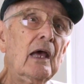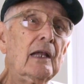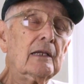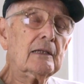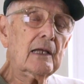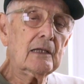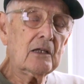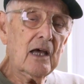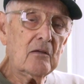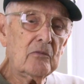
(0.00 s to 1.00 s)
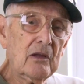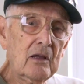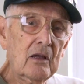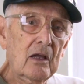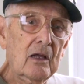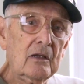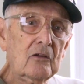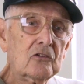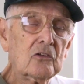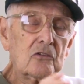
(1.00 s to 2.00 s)
And at that time,
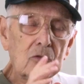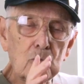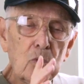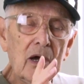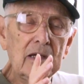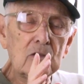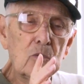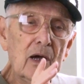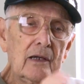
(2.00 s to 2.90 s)
this is quiet.